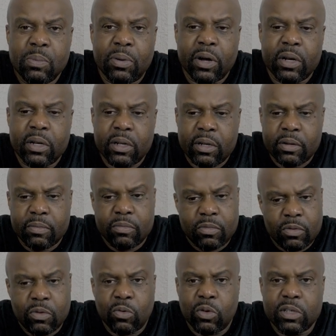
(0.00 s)
But
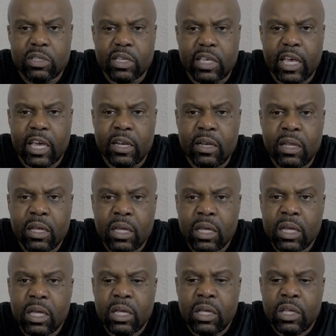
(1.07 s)
once again,
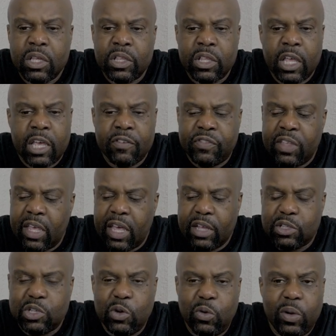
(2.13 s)
if the
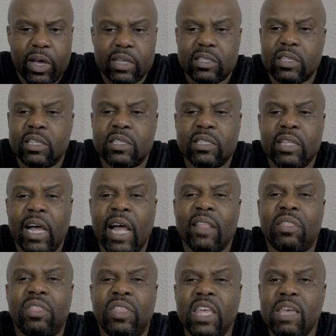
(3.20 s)
Air 2S is
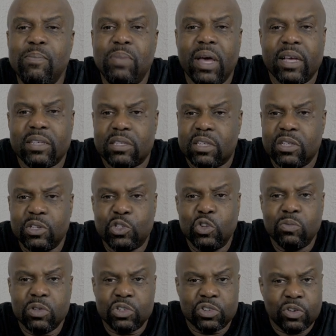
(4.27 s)
not the best
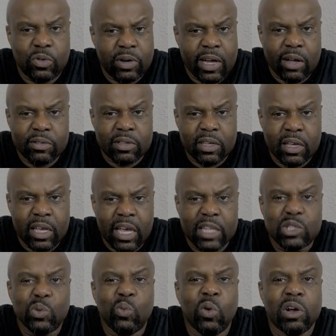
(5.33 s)
consumer drone out there,
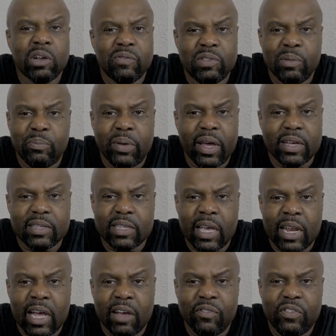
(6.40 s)
it's one of the best,
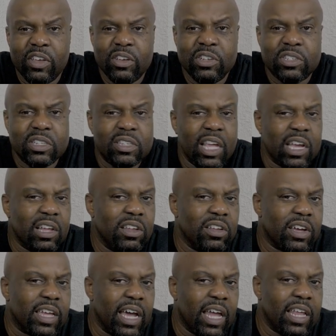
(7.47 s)
and I feel you should take a
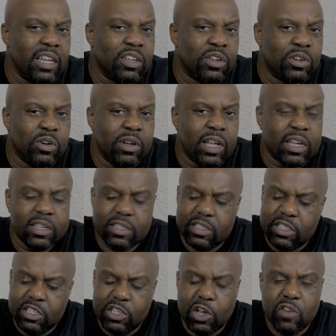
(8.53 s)
look at it. You know, like it
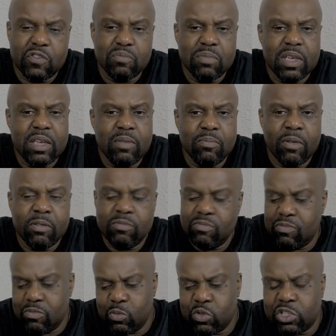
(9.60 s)
served me
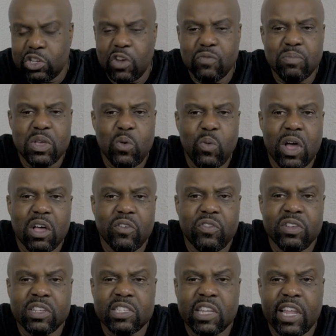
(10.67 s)
well
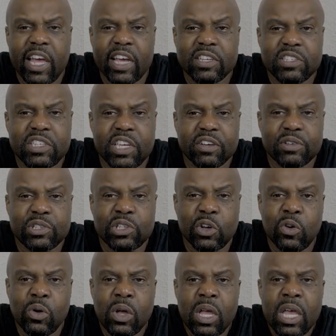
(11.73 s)
for this last year or
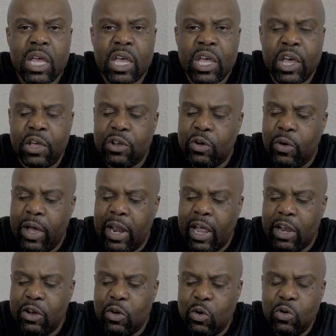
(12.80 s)
so. You know, and
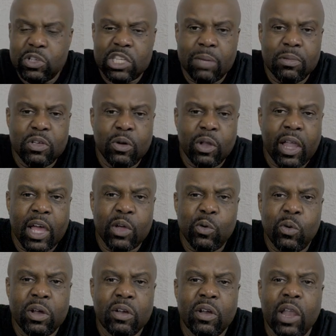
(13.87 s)
I know some of you are like
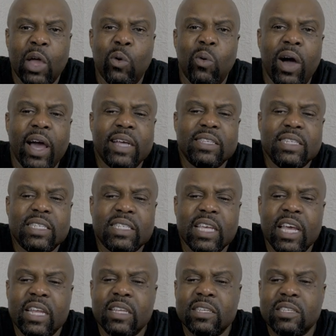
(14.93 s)
wondering, like, why is he
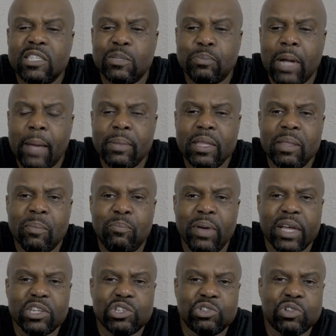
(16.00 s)
saying this is probably the
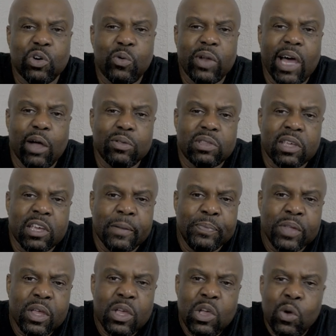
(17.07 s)
best drone out there?
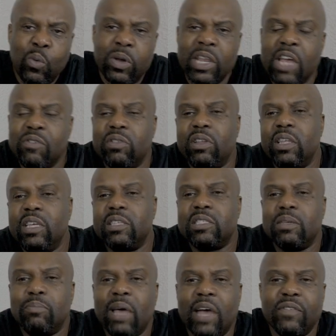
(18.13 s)
when they
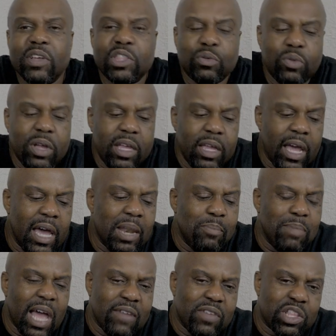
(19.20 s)
released the Mavic 3. Yeah, the
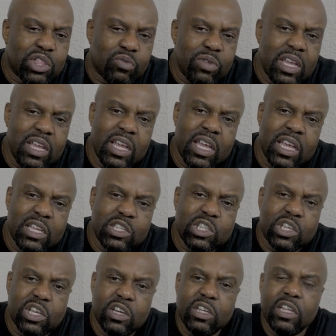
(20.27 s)
Mavic 3
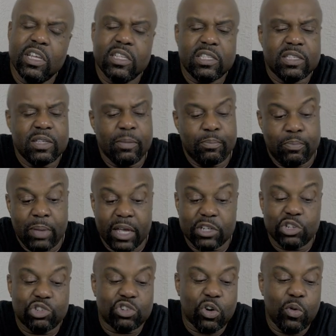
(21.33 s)
is good. It's the
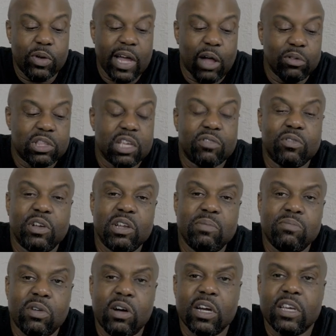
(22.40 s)
best drone out there on the
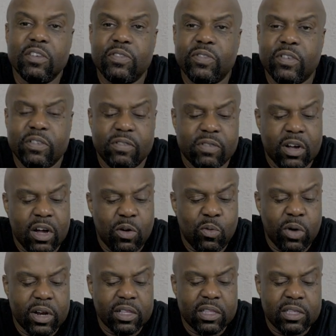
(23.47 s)
market for
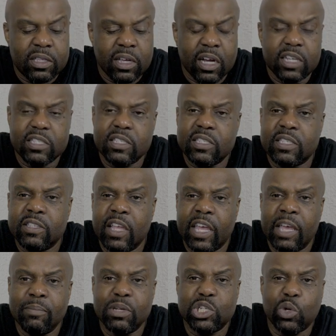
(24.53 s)
what it does. It's
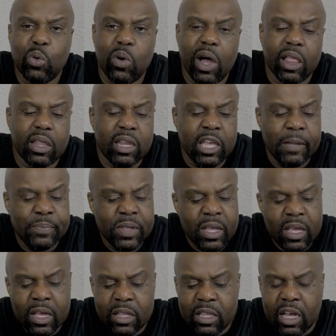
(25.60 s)
the image quality,
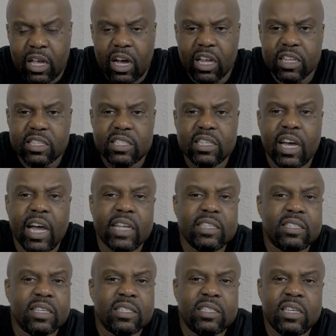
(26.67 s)
the color
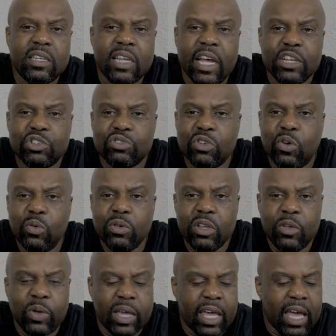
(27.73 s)
science that's in that drone.
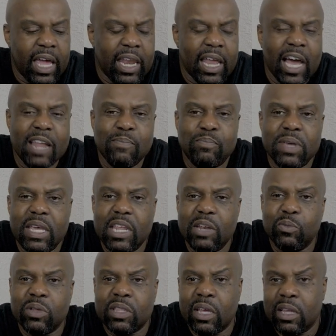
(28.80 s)
You cannot beat
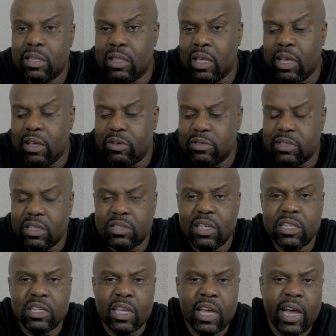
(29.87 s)
it with anything else that
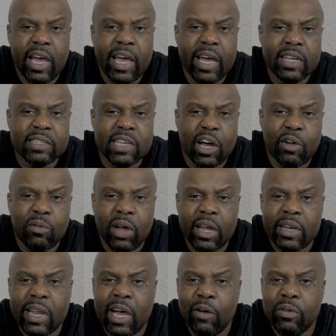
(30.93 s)
DJI has out
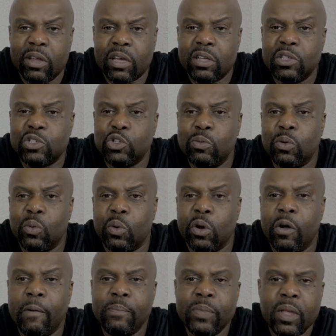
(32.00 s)
right now in the consumer
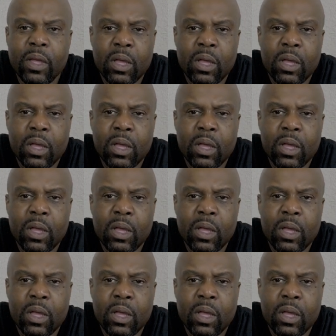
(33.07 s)
world.